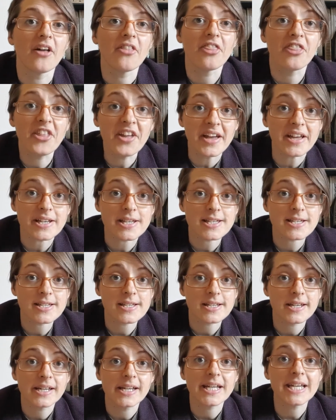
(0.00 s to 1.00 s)

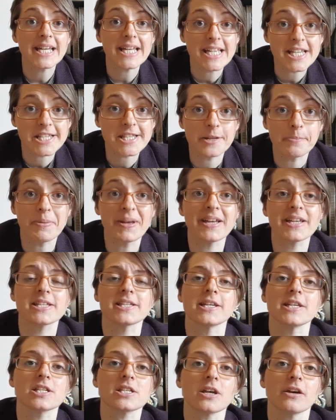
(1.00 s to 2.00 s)
This is the
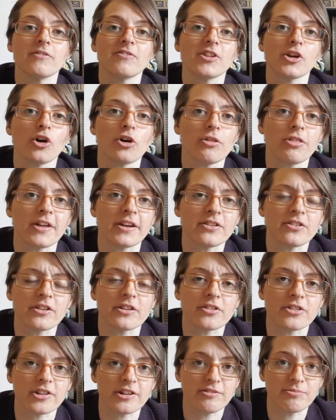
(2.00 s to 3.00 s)
basis of the
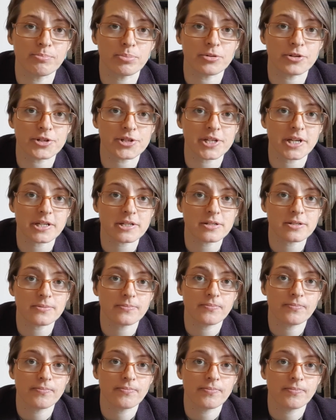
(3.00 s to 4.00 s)
authentic self process.
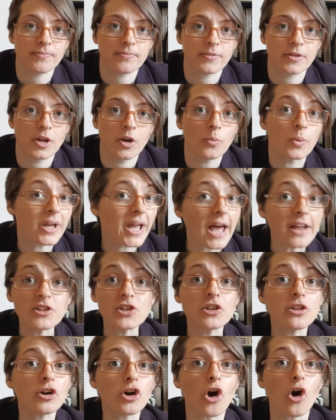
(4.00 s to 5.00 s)
We get
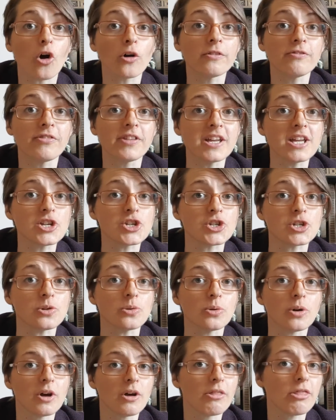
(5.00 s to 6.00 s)
to the core of the
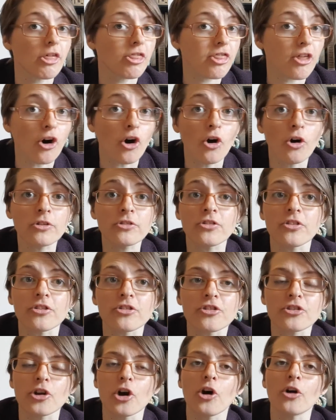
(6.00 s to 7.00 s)
issue, the thought, the
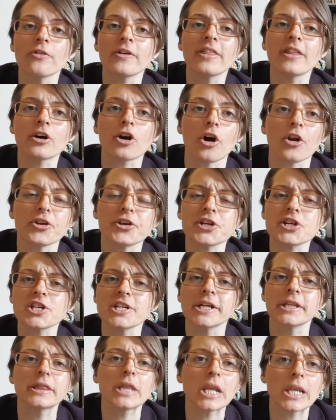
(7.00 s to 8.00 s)
story, the
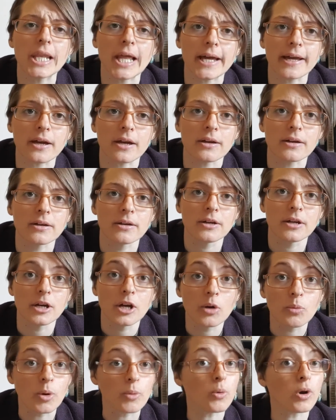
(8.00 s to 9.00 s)
conditioning, the layer.
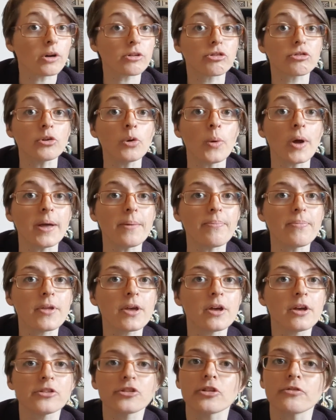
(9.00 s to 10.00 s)
We work through it
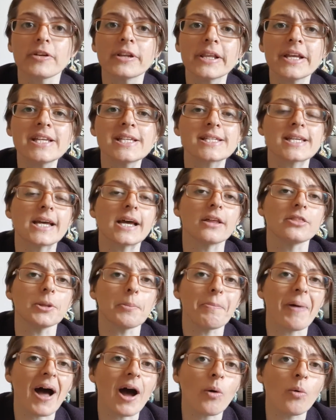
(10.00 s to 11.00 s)
to release it and the
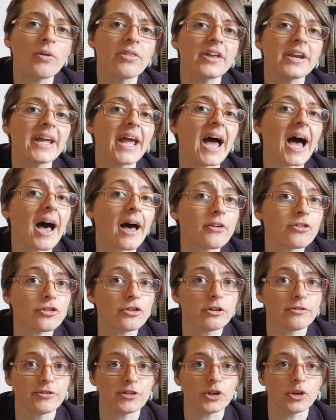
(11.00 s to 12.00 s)
power that it has
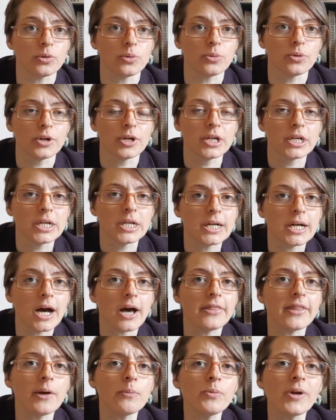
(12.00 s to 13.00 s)
over you.
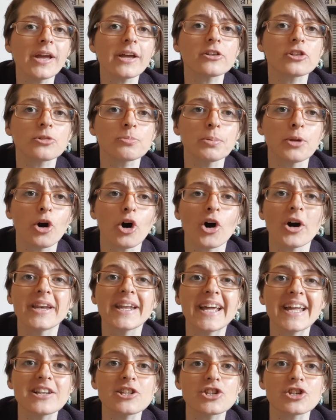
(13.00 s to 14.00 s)
And then we explore and
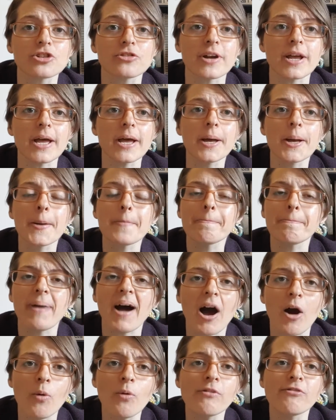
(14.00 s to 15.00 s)
integrate
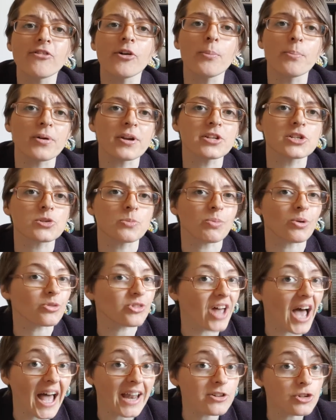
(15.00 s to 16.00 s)
powerful
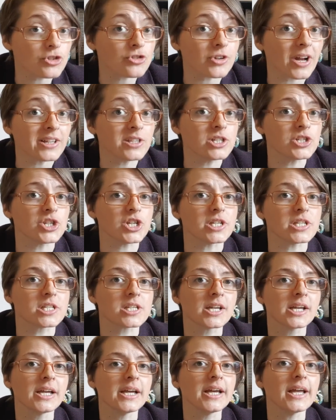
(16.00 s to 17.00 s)
principles and
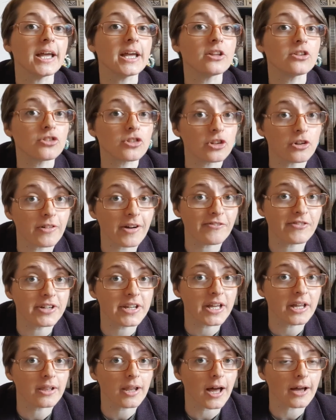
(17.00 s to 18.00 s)
strategies into your
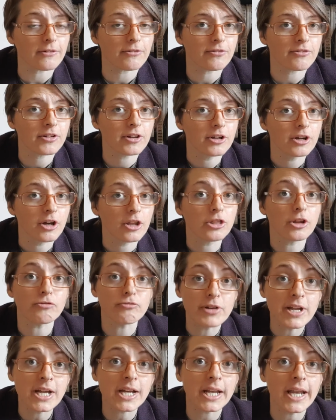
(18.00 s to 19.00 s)
everyday life that
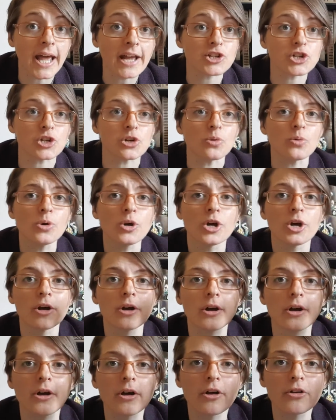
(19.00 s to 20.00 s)
reconnect you
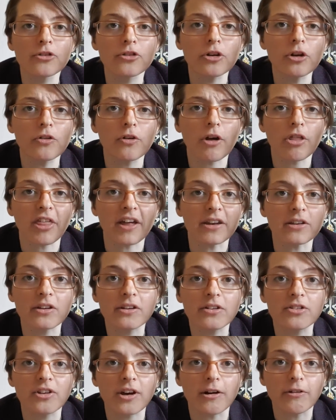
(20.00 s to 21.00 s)
to your
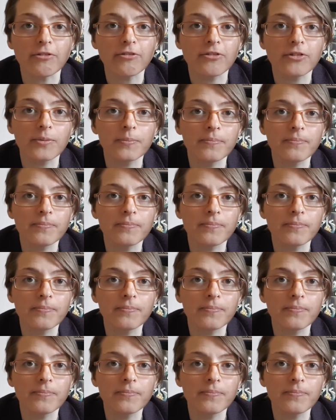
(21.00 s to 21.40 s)
authentic self.